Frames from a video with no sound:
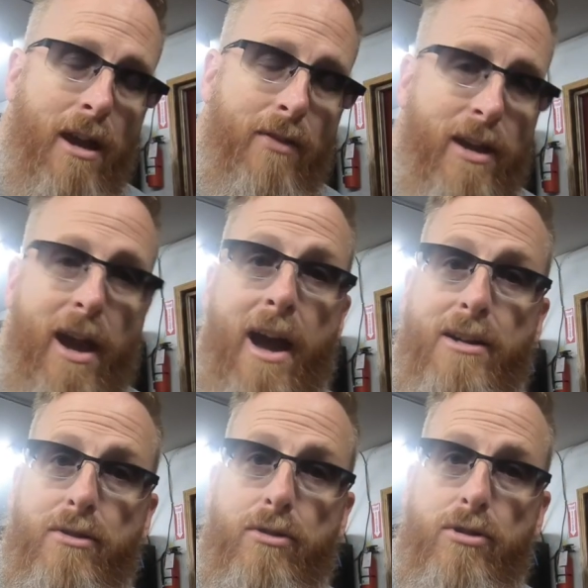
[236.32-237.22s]
the
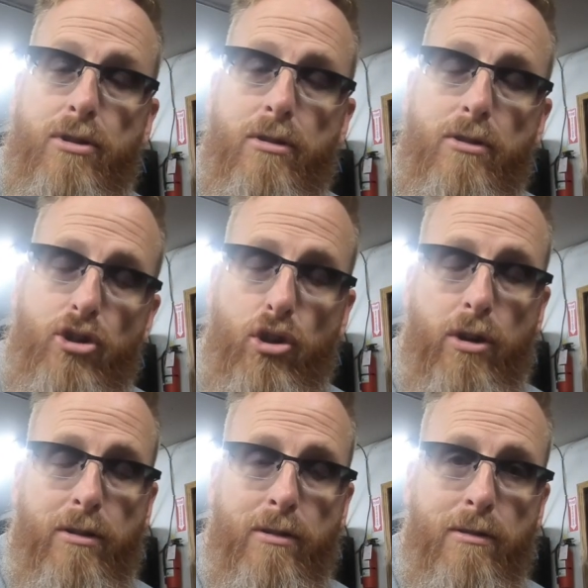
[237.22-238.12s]
axles
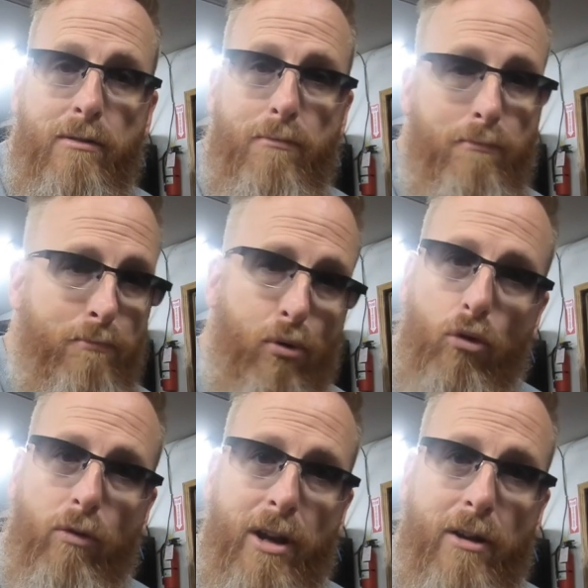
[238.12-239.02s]
should pull
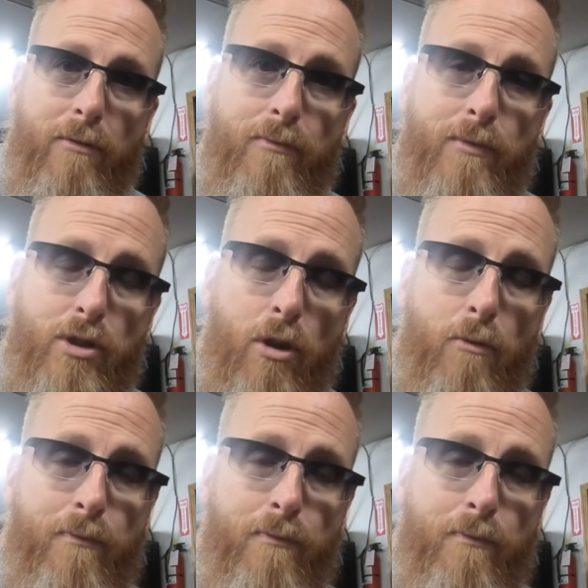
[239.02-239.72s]
right out. So